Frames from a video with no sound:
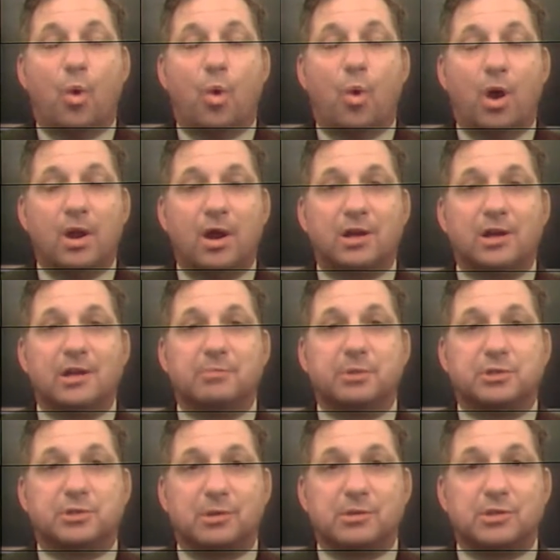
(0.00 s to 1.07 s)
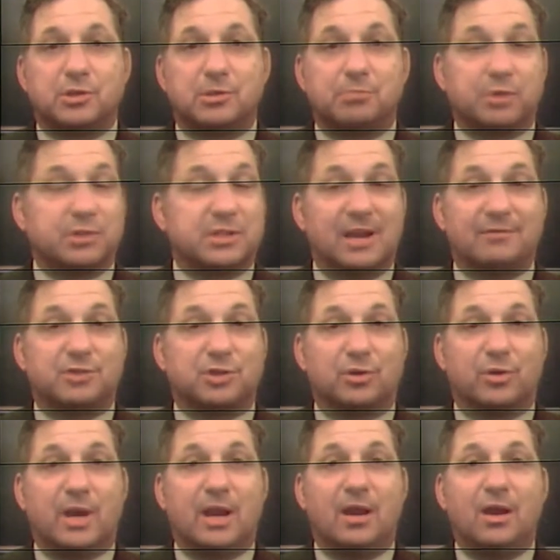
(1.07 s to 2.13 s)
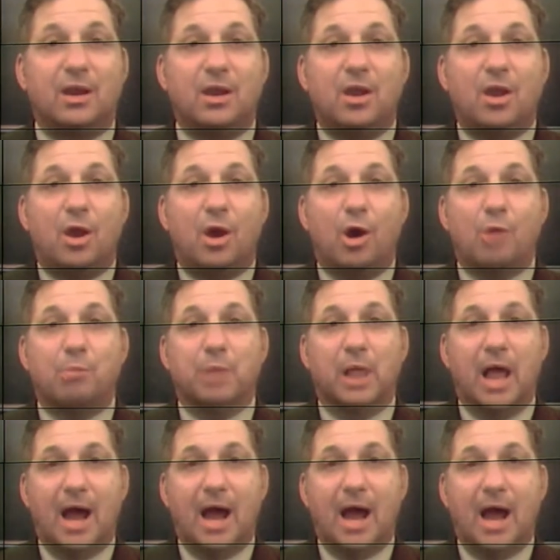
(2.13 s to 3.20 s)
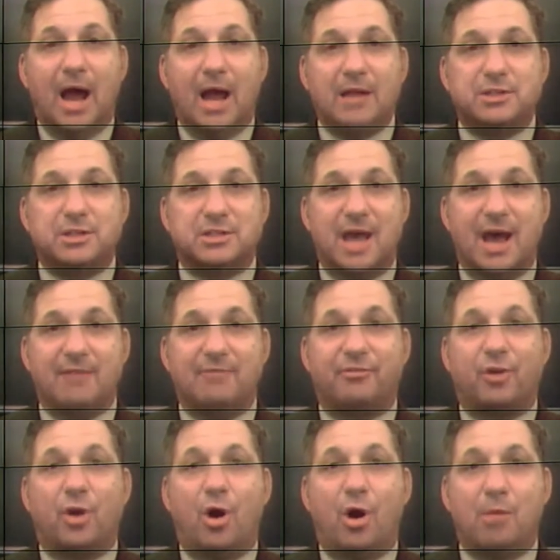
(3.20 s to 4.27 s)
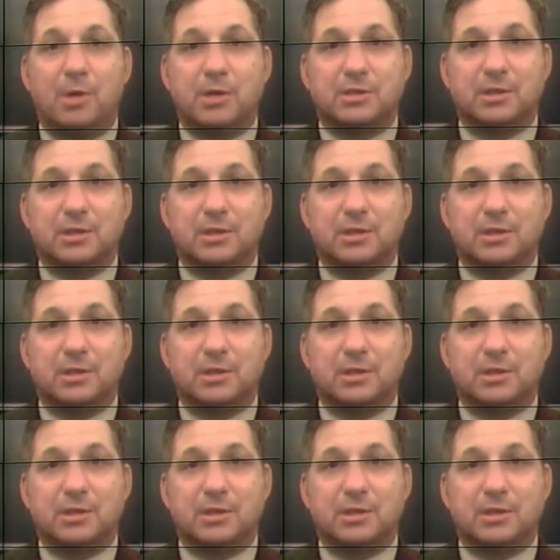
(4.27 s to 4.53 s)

100% of Sharia obliges that for all